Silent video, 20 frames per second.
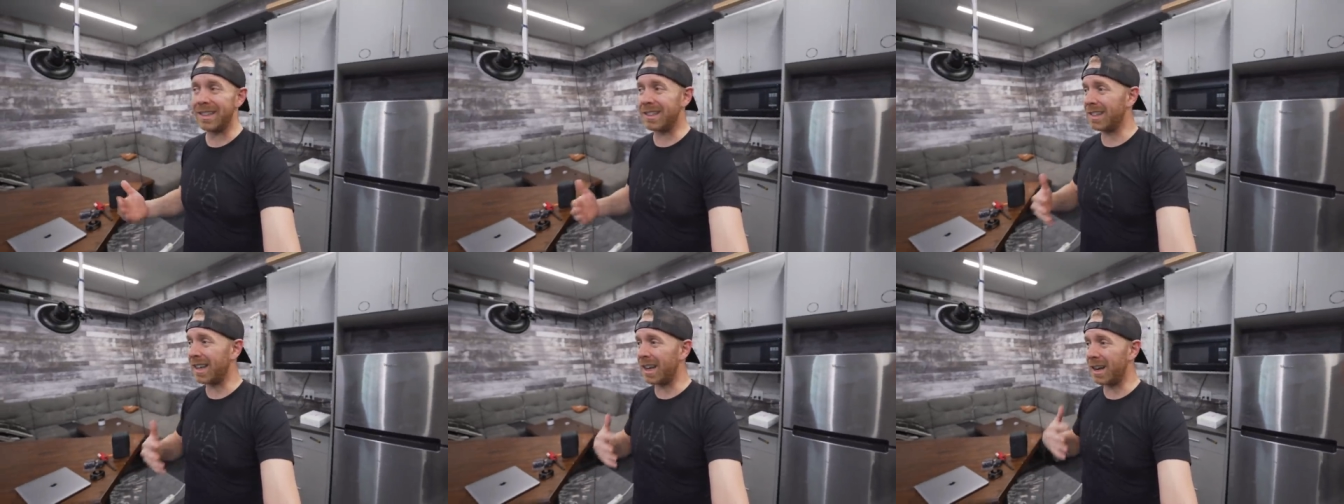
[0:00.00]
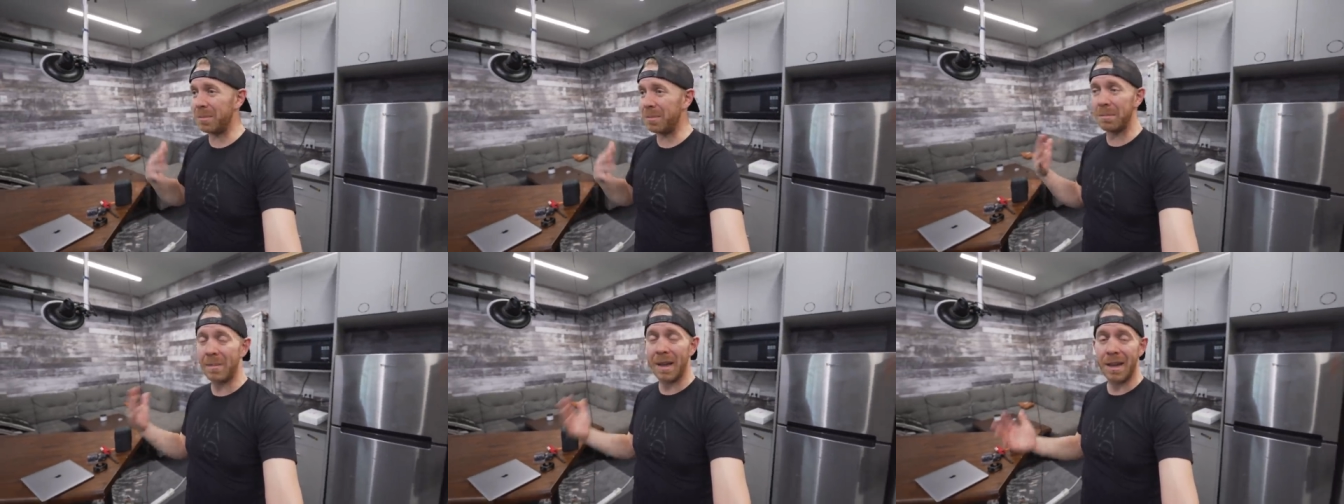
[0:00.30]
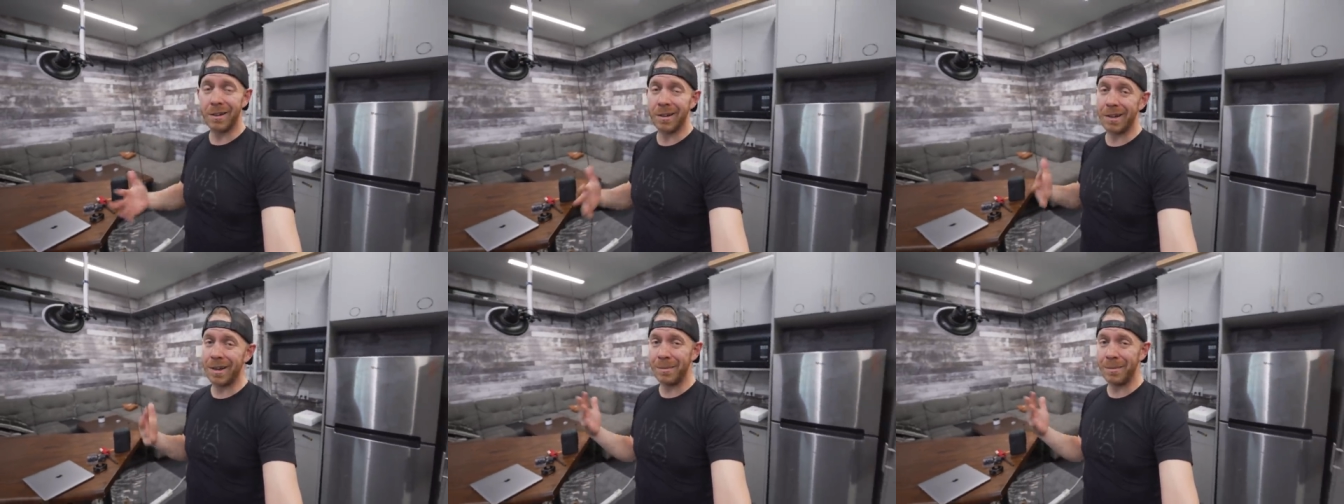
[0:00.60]
It's getting
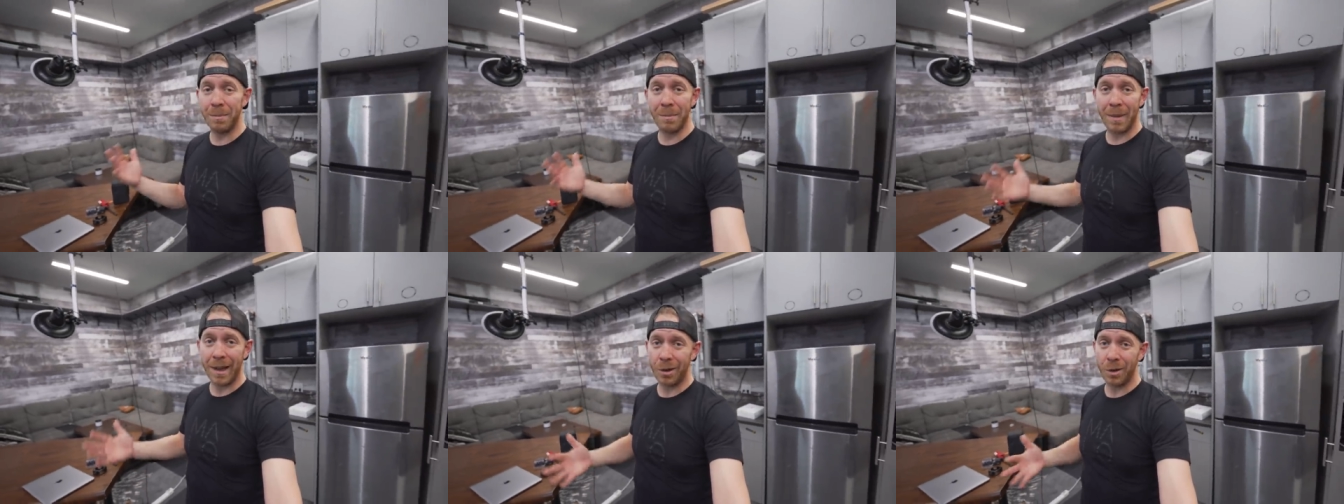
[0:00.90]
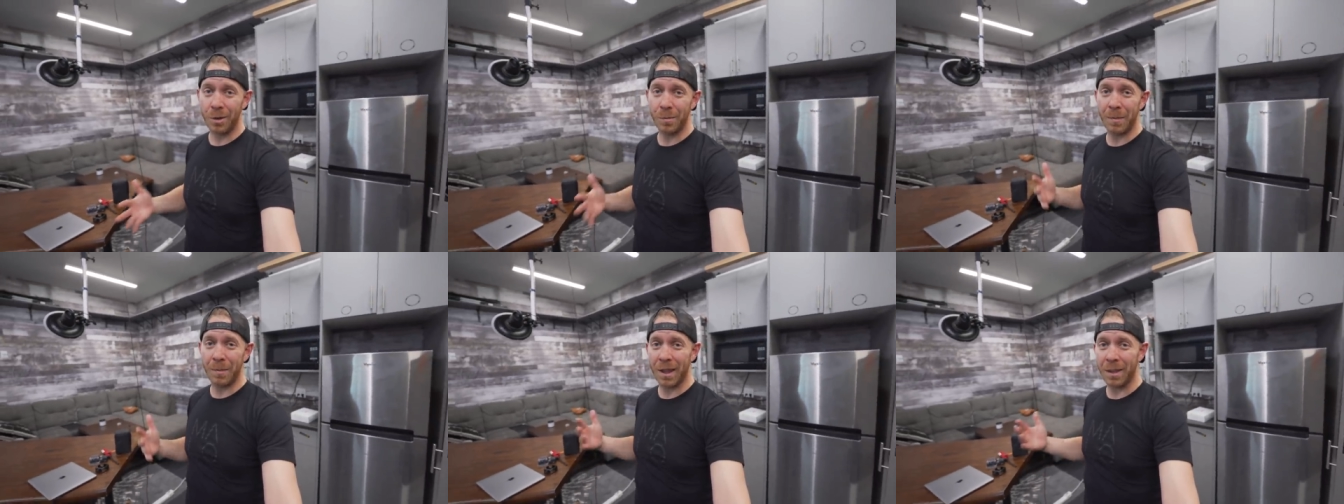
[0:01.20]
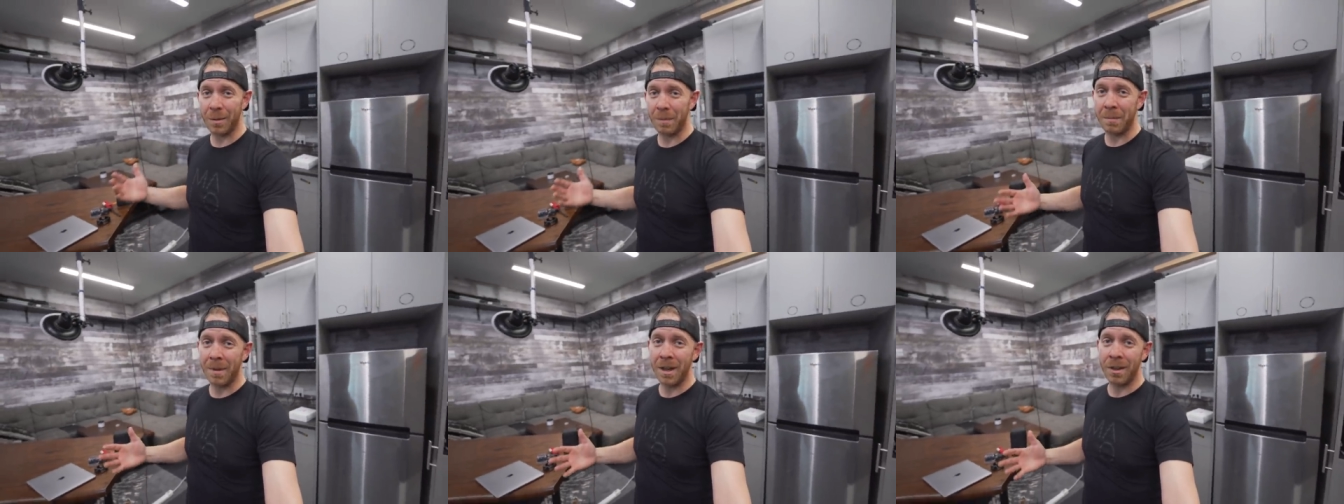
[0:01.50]
better and better by
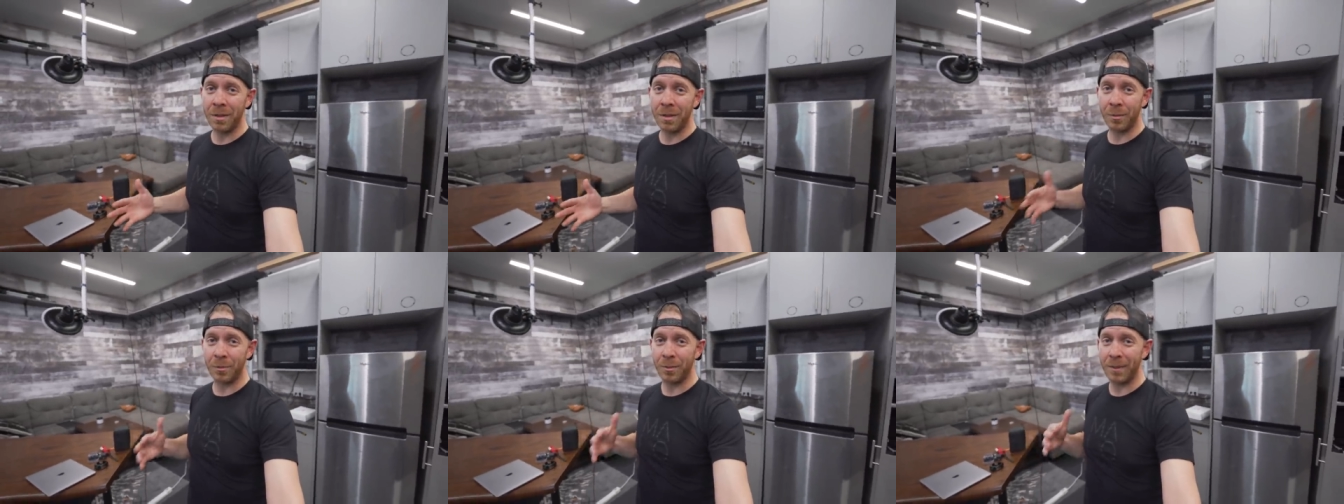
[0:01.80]
the month.